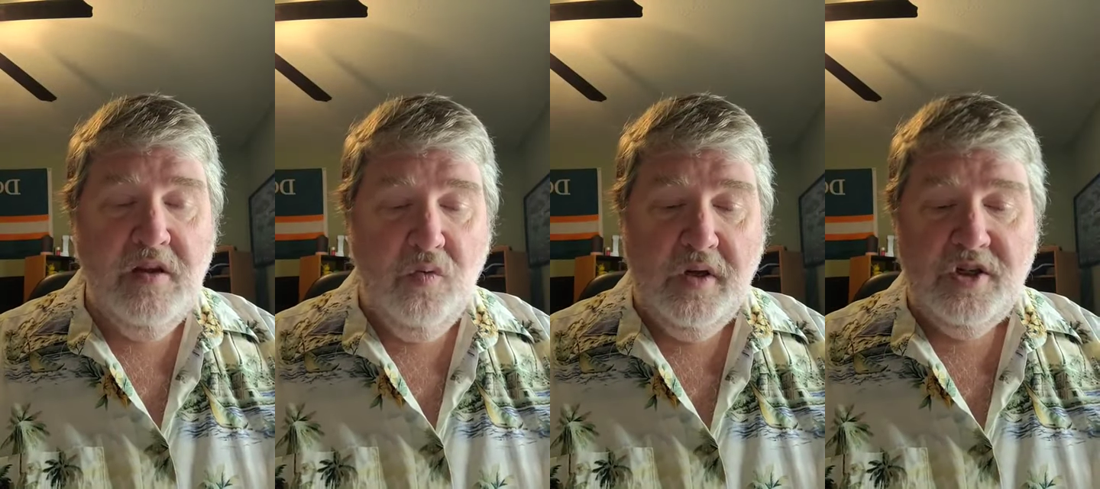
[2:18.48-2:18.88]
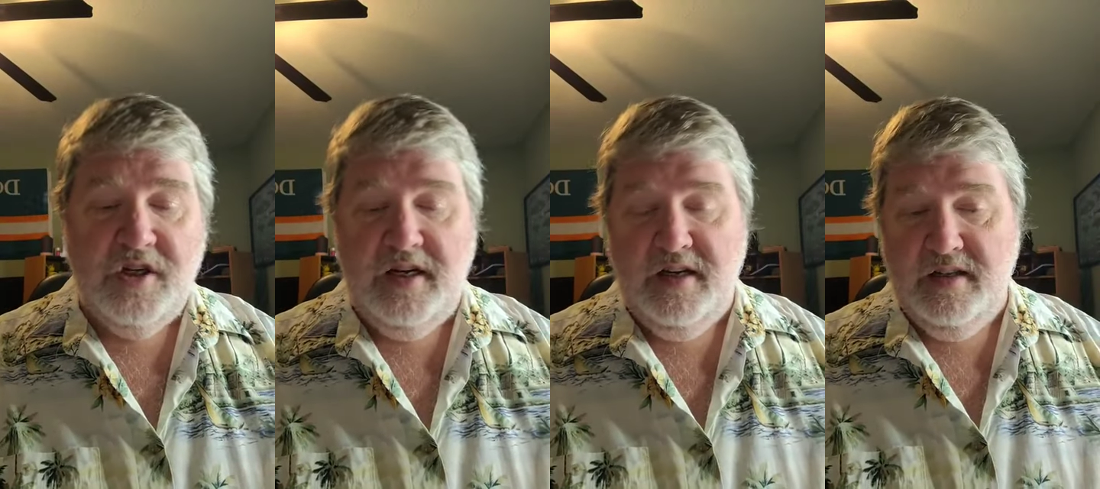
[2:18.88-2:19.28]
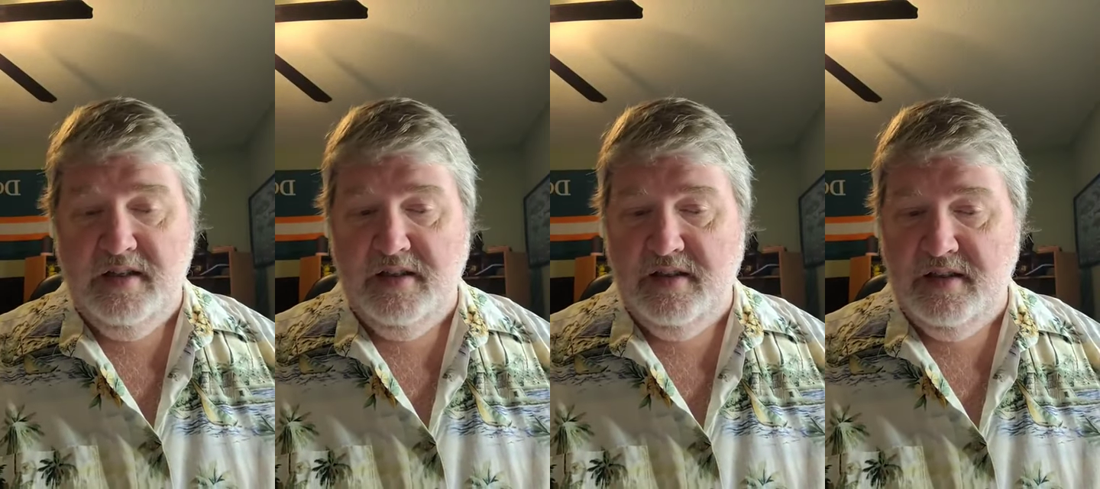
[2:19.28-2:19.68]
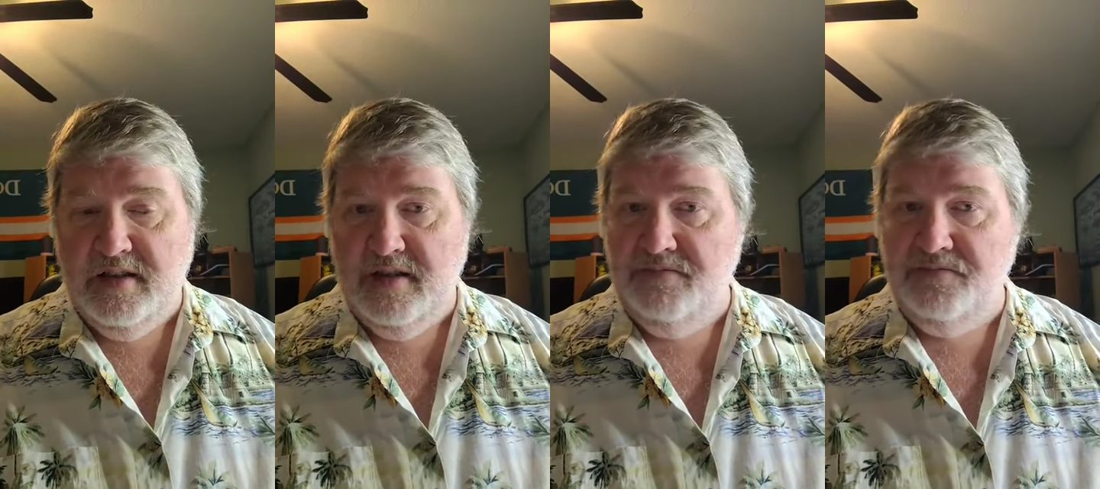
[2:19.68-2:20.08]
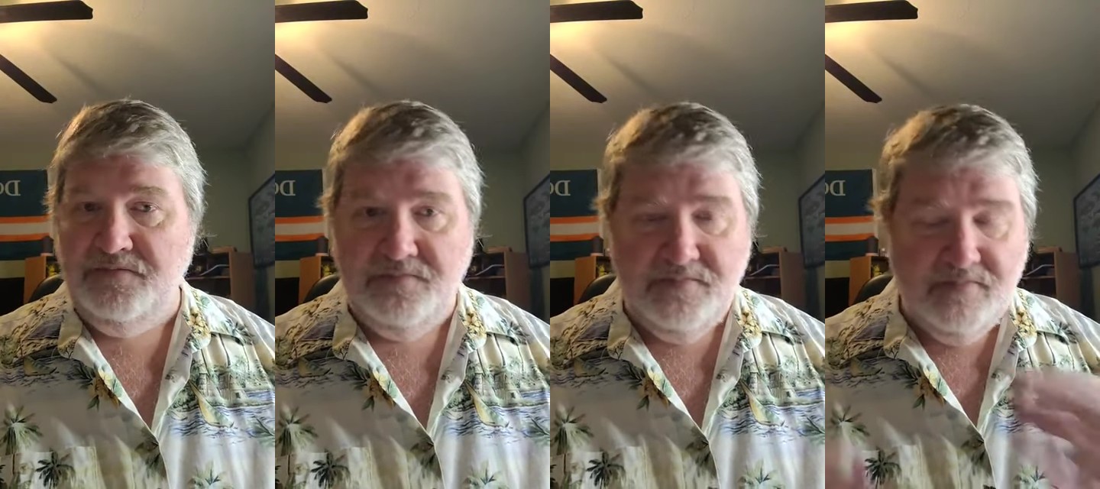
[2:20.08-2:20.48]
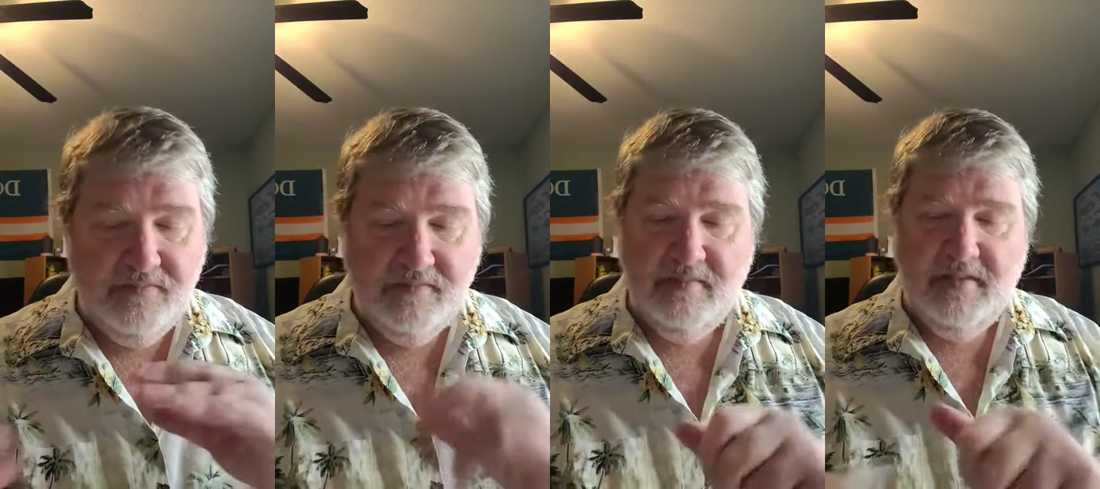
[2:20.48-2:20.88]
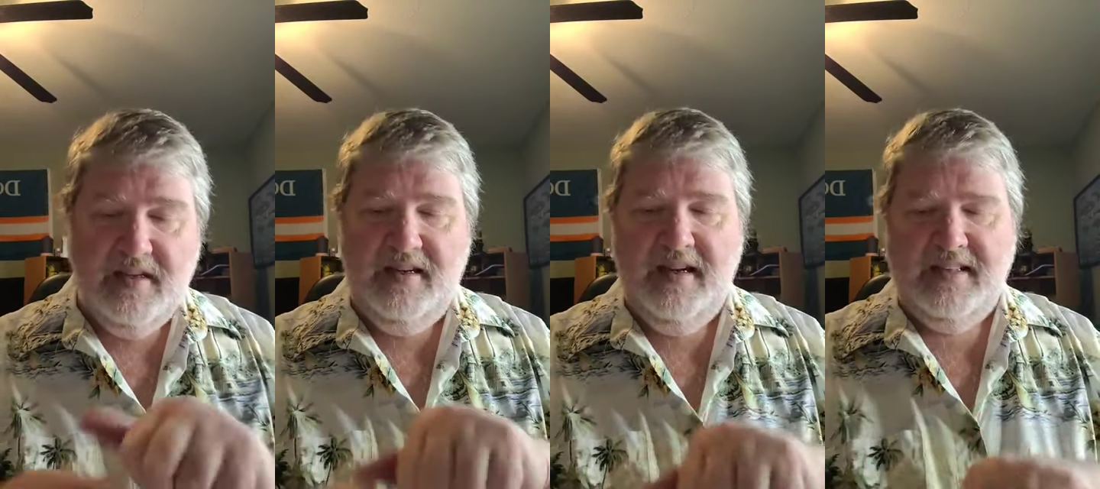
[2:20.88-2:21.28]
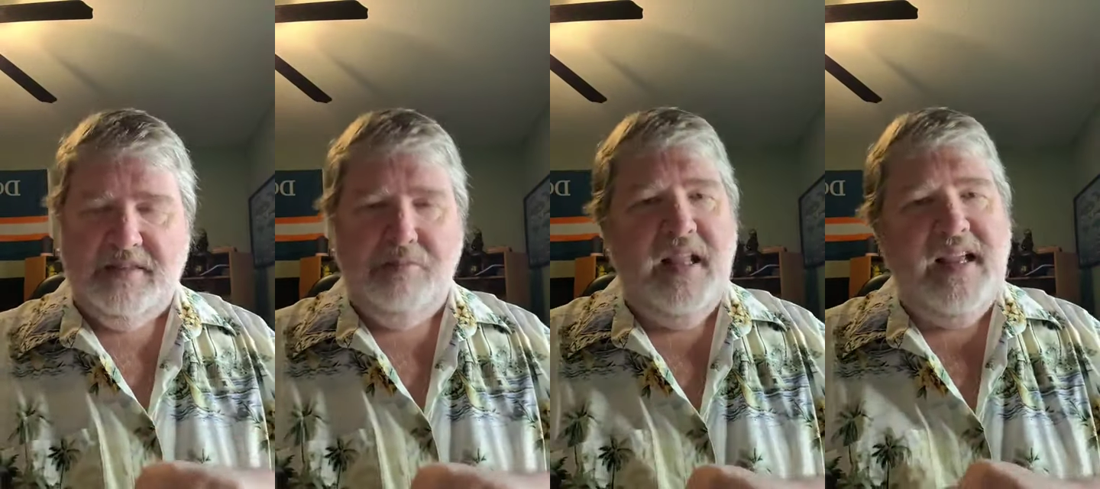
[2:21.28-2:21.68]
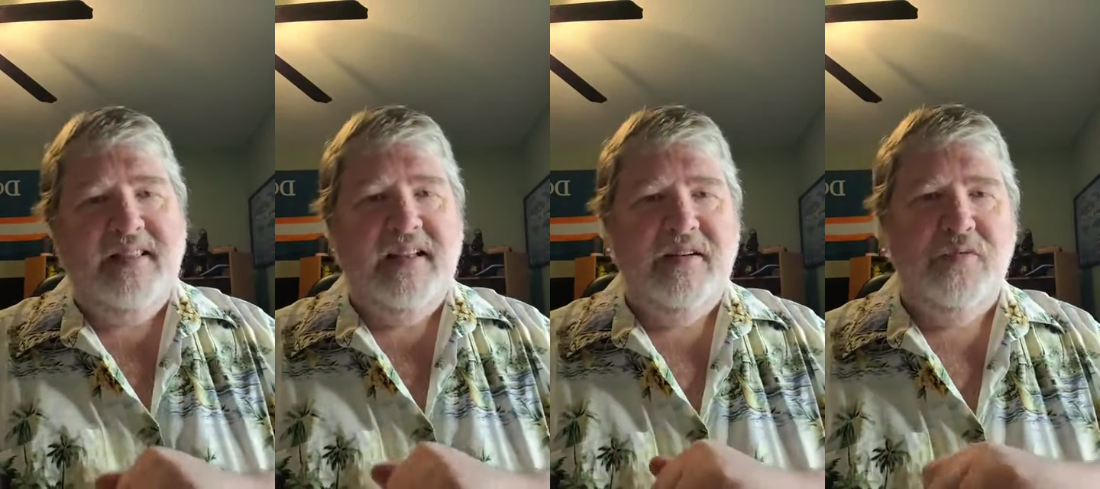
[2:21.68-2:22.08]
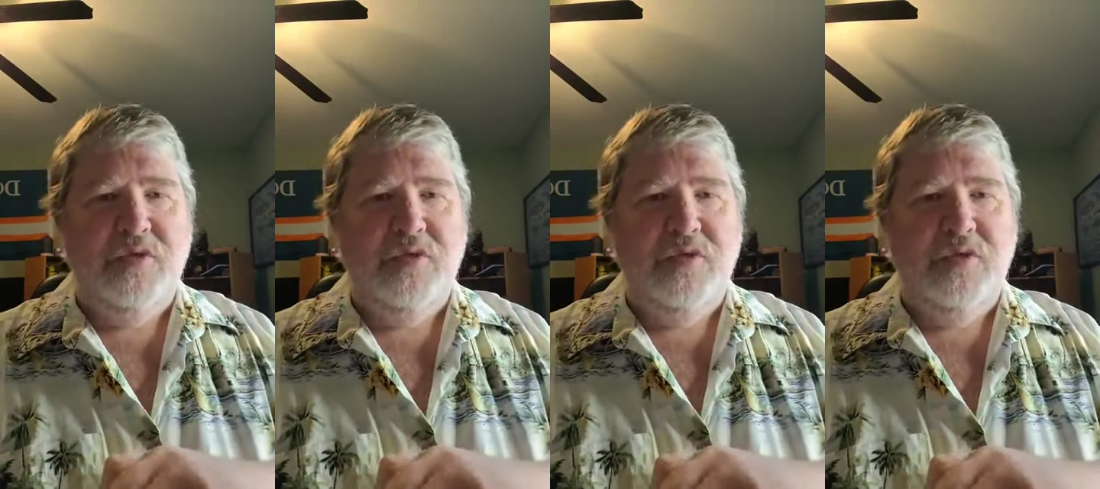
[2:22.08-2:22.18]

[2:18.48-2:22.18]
which is, it's a plant that